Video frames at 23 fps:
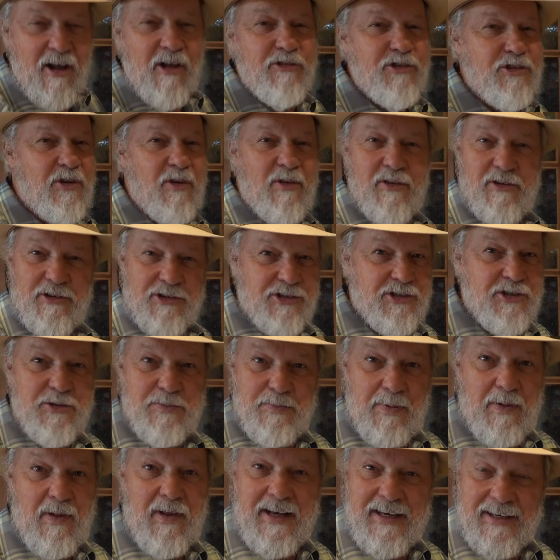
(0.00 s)
also there's just
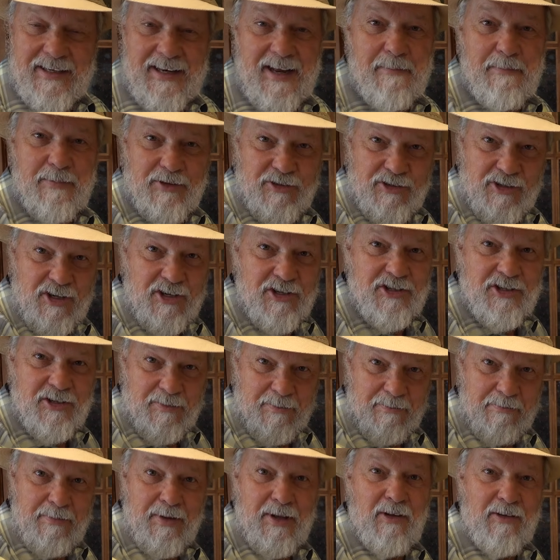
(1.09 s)
plain
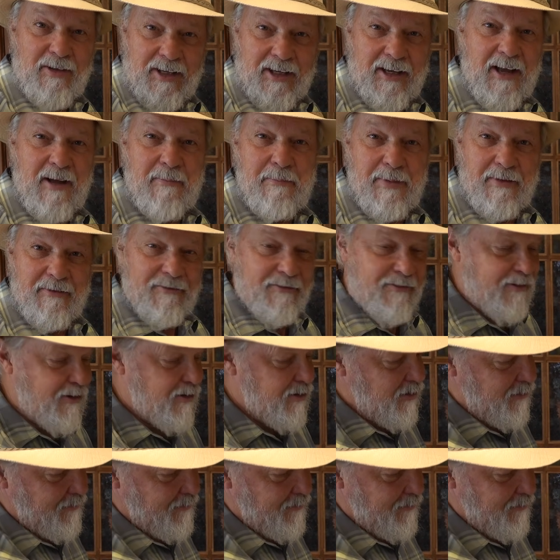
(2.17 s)
deposition building up in front